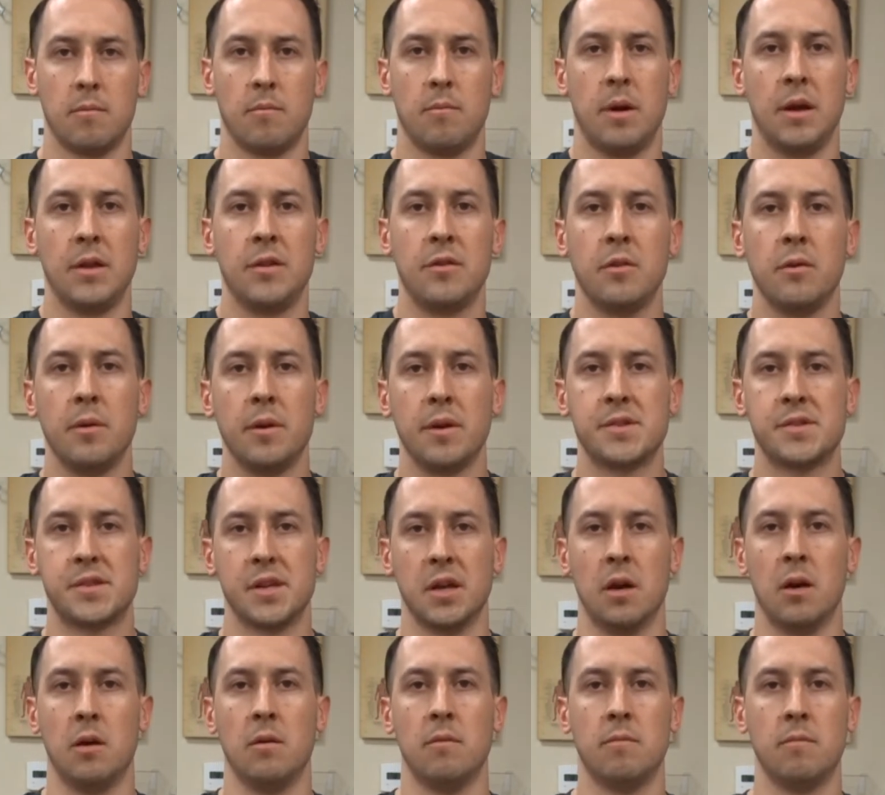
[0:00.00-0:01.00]
By doing
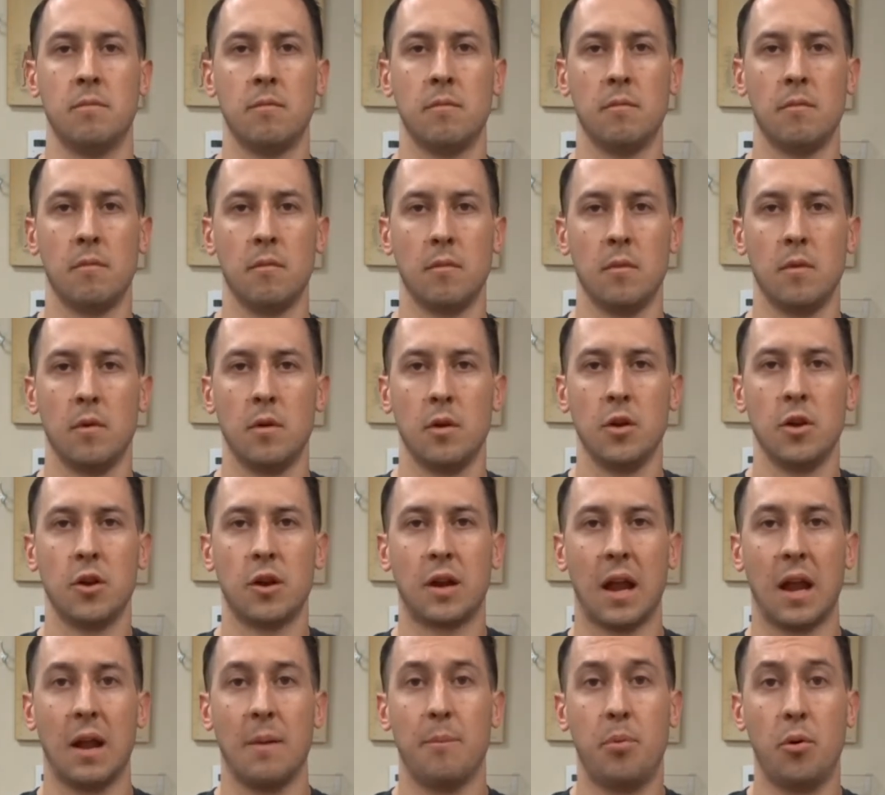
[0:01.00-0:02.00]
so, you're
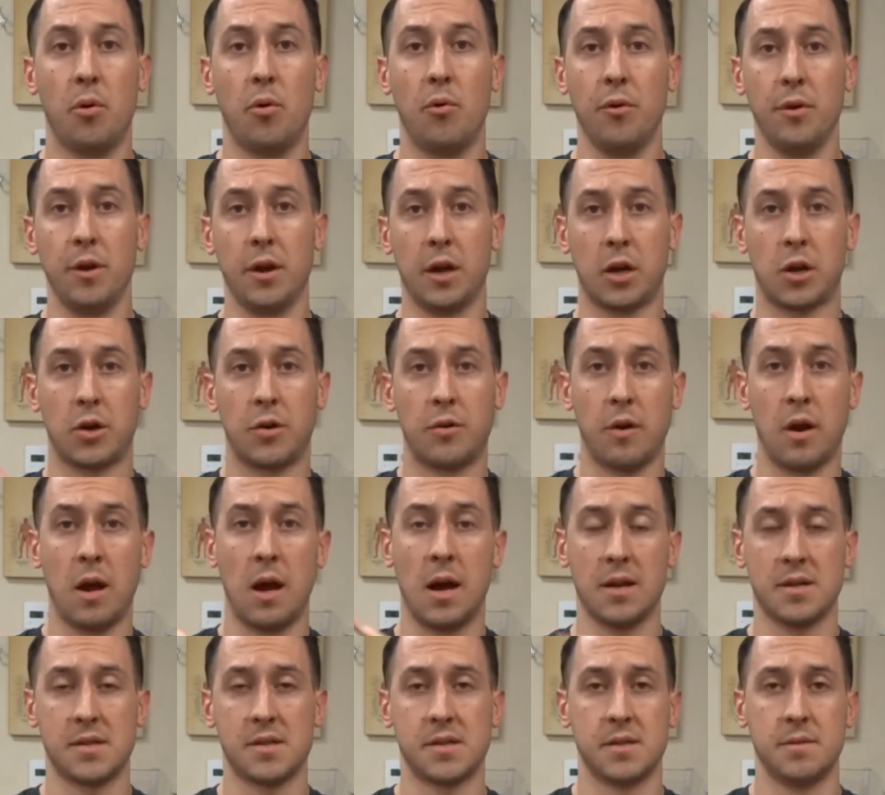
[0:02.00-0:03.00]
kind of pulling
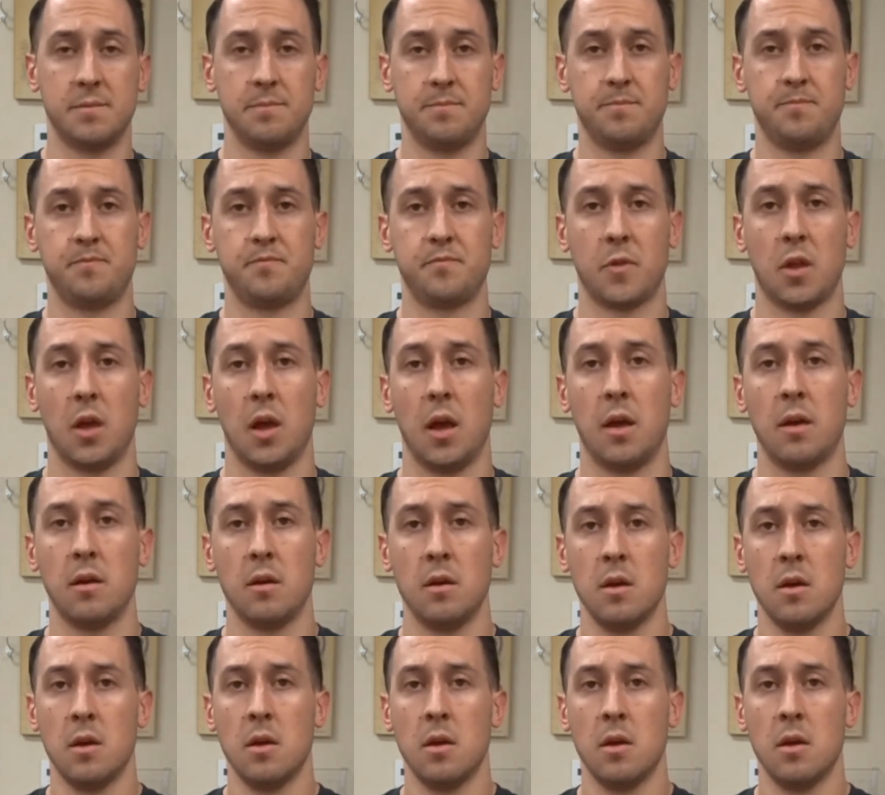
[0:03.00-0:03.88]
across, okay?